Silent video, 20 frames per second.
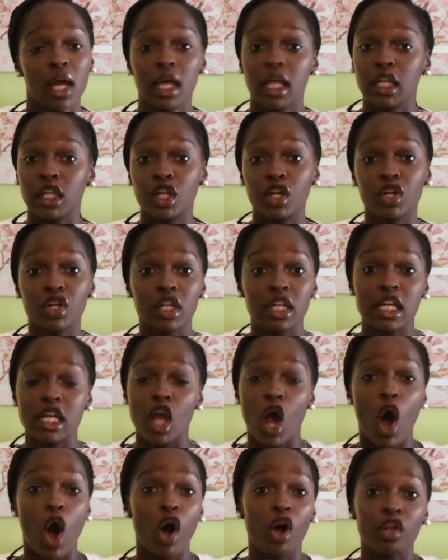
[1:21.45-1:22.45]
literally
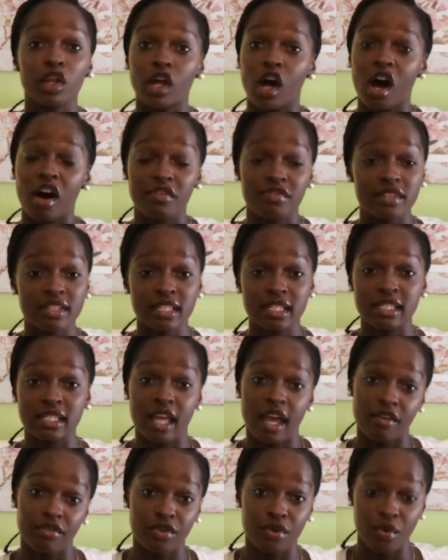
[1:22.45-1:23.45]
all the offices
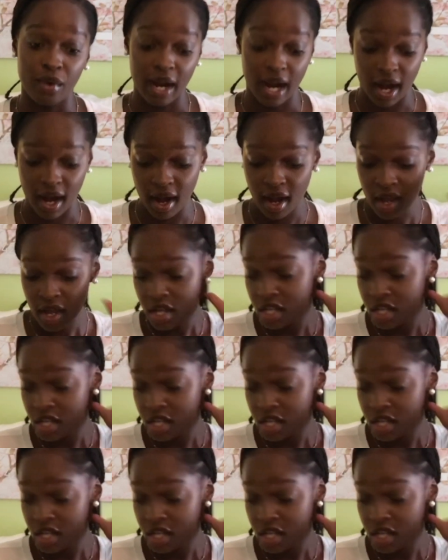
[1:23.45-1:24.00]
everywhere?